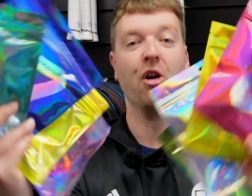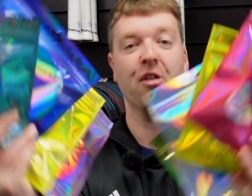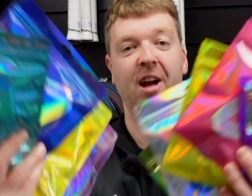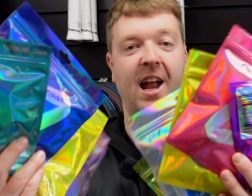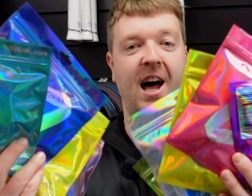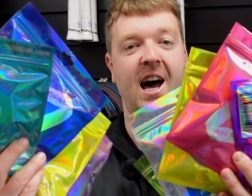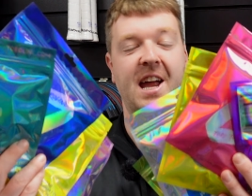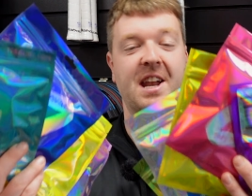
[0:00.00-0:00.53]

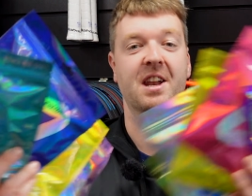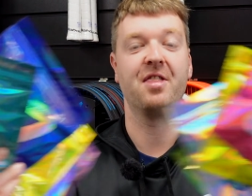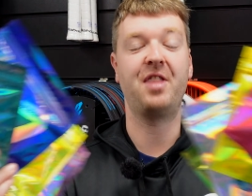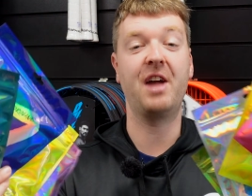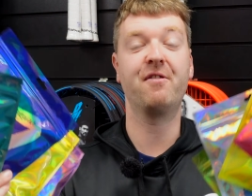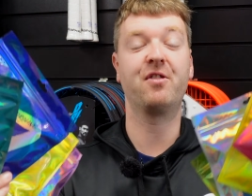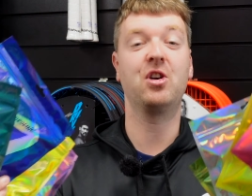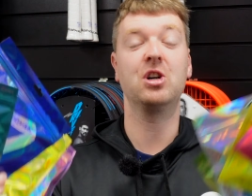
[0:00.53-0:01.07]
Toroline,
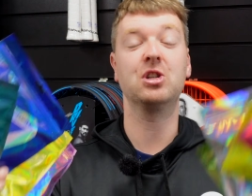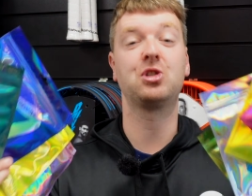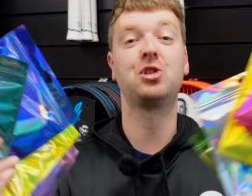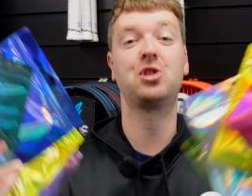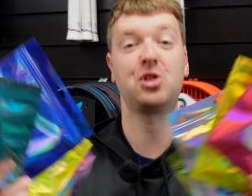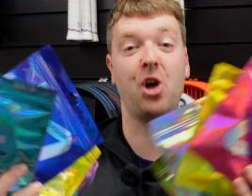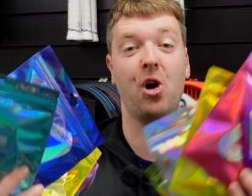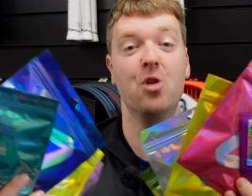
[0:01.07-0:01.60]
they've got
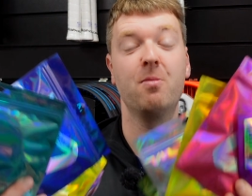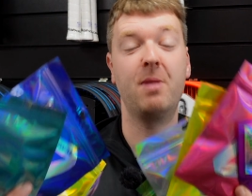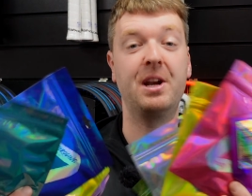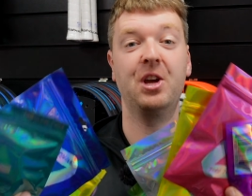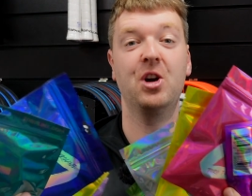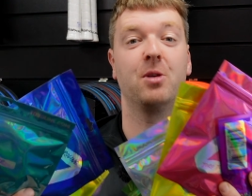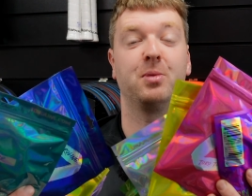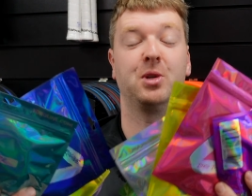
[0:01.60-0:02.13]
so
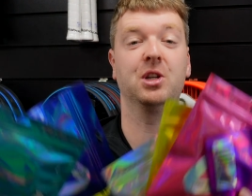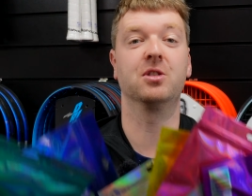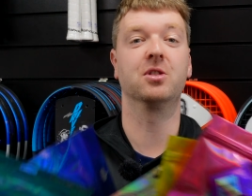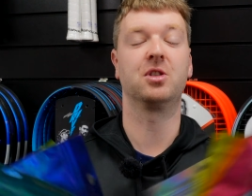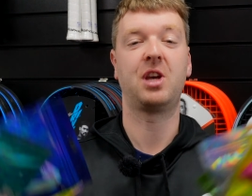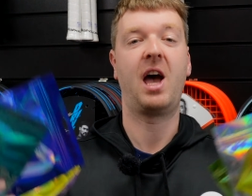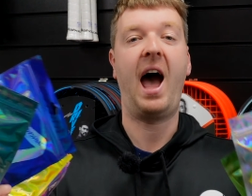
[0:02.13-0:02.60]
many options.